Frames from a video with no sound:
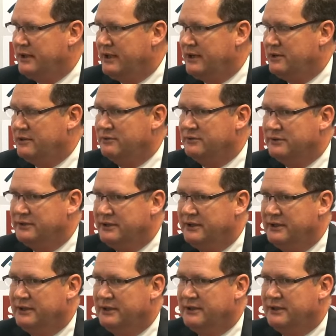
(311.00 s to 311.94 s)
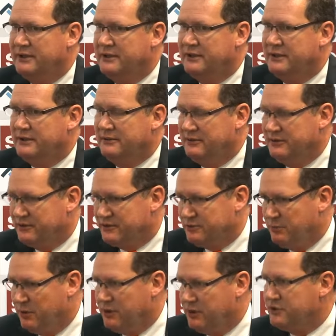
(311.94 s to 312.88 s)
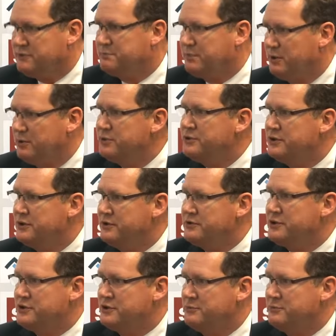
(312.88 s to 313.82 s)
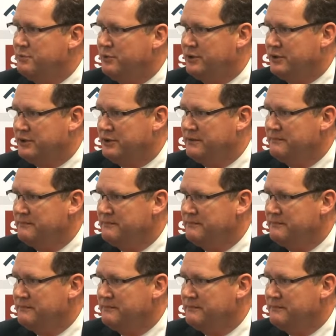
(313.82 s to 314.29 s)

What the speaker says: Now, the smallest pollution on such a board